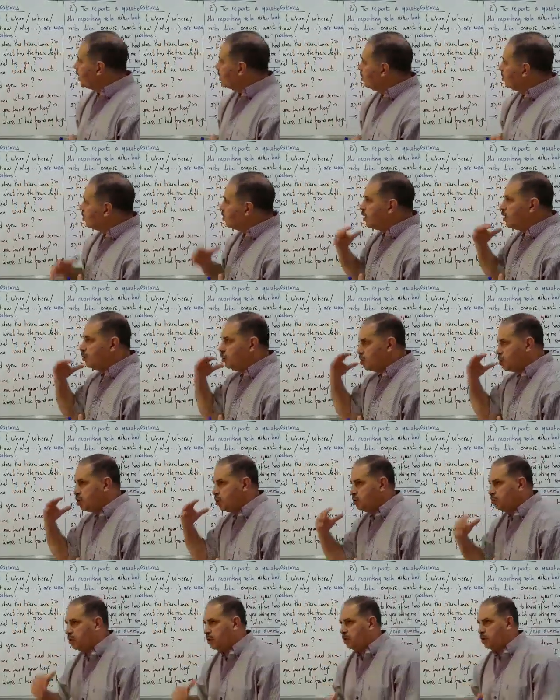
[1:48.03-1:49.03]
so we
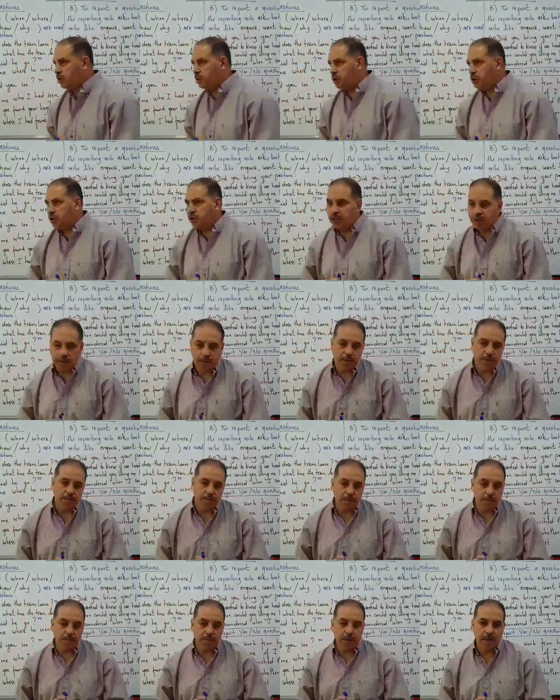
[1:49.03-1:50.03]
should
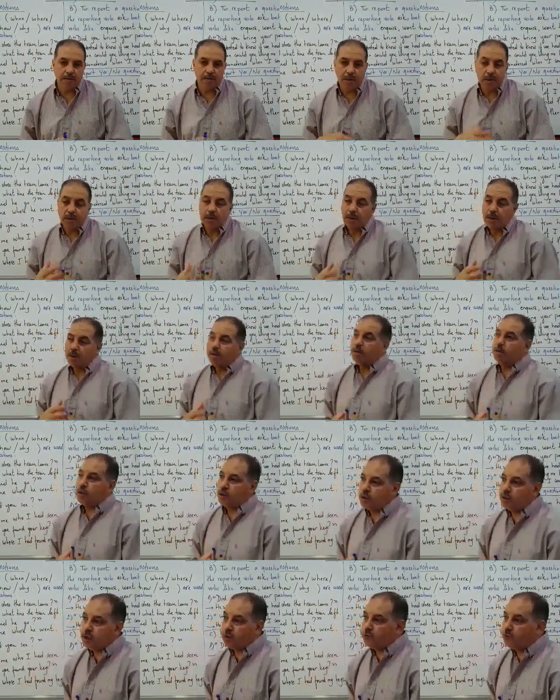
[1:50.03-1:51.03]

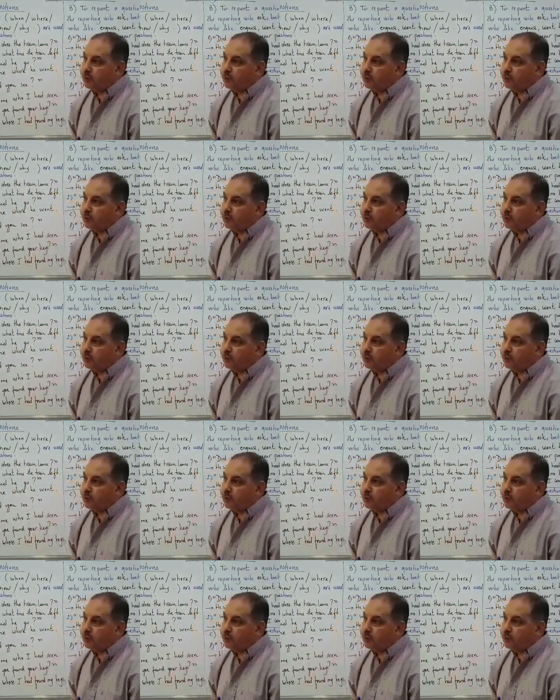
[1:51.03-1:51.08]
not